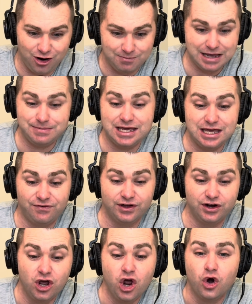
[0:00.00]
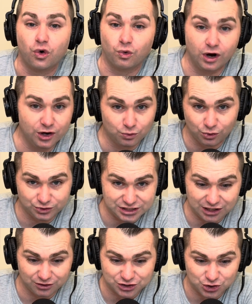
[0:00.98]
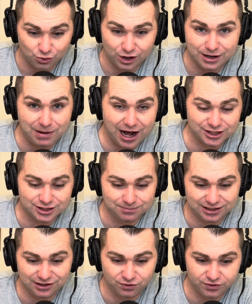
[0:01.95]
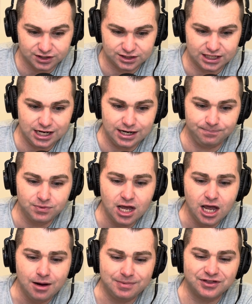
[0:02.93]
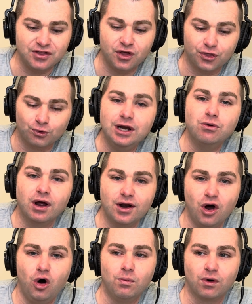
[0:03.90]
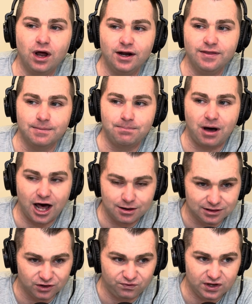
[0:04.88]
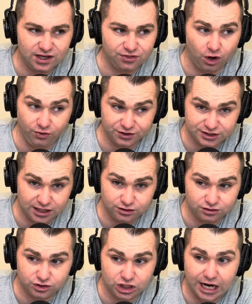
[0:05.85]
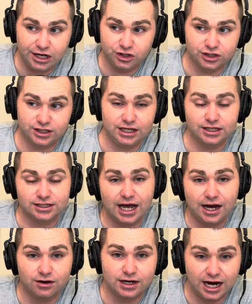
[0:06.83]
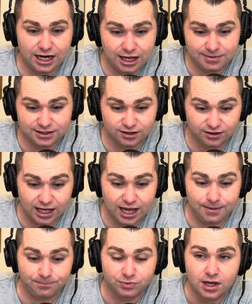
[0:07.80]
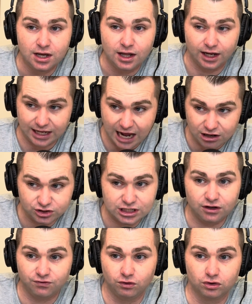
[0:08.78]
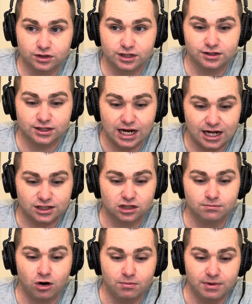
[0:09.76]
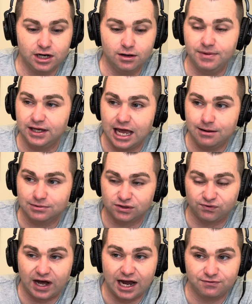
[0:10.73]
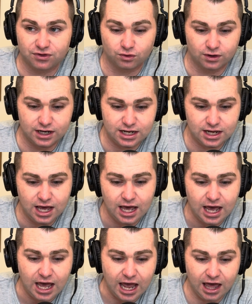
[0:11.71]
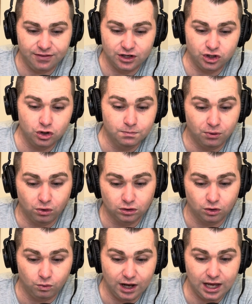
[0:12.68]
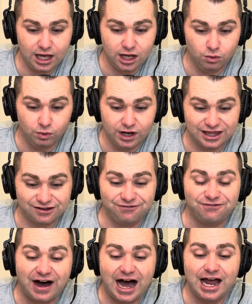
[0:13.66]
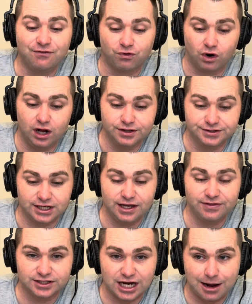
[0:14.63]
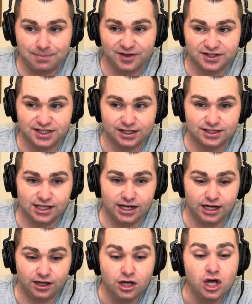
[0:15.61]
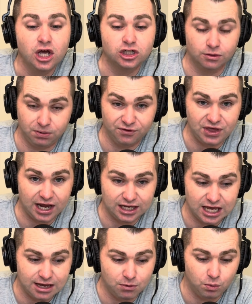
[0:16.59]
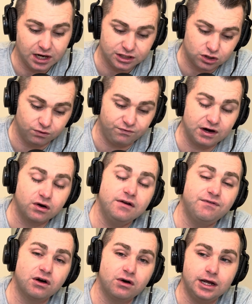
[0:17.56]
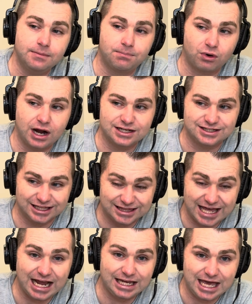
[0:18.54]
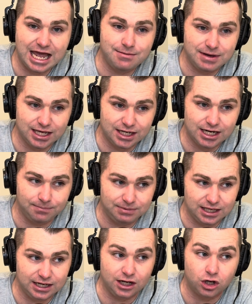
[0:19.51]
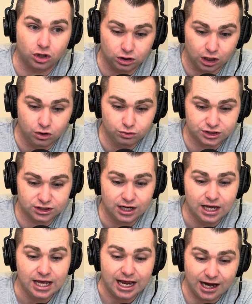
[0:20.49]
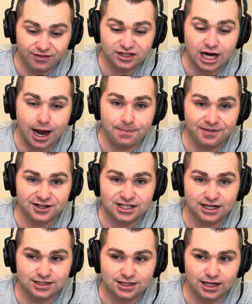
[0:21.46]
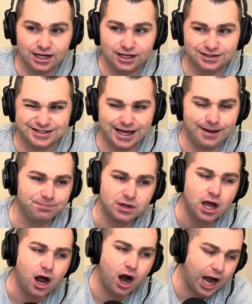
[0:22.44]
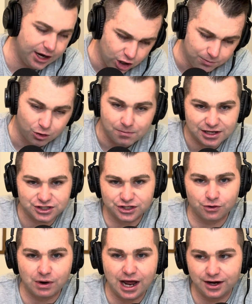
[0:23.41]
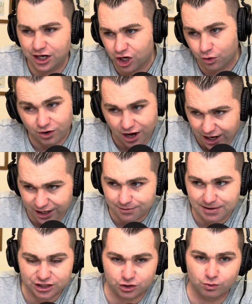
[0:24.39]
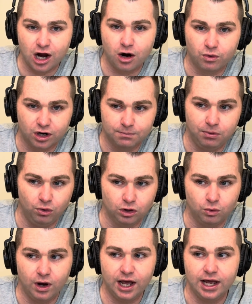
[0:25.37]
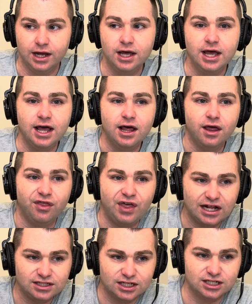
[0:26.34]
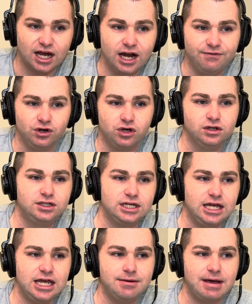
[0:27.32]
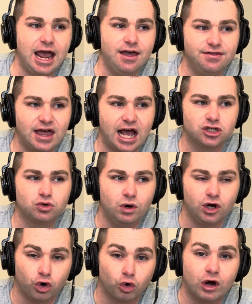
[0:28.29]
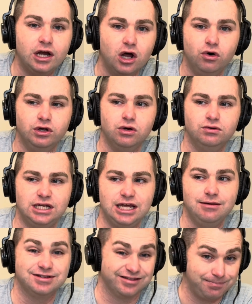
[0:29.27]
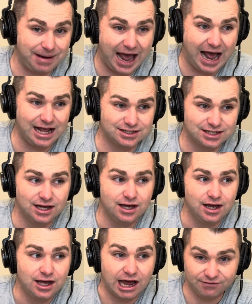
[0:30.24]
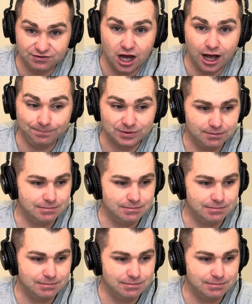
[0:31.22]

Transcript: Maybe even run rule territory possibly for this team. But then the 3-run home run in the bottom of the 5th all of a sudden changes the entire dynamics of the game. Cal State Fullerton's got some momentum. The game's 5-3. And then you pull away with 5 runs in the top of the 6th inning to put that game away. So very, very impressed that game ended up getting close in the top of the 6th inning and said, all right, no more messing around here. We're not going to mess around. We're going to pull away. That's a sign of a good team, and that's what great OU teams of the past have done.